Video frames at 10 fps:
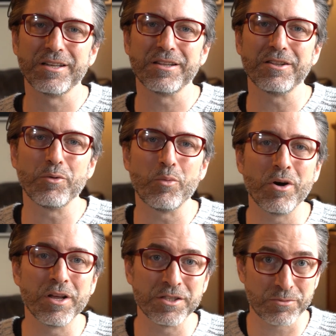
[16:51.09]
the
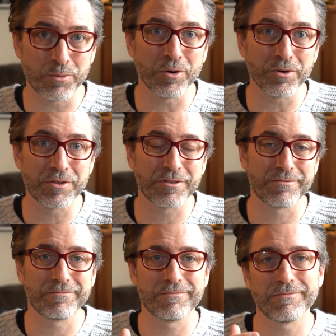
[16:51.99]
ones worth
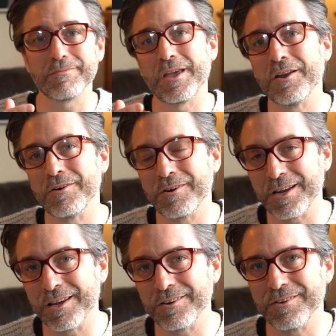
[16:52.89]

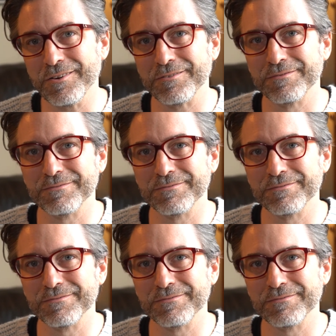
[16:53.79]
entering into.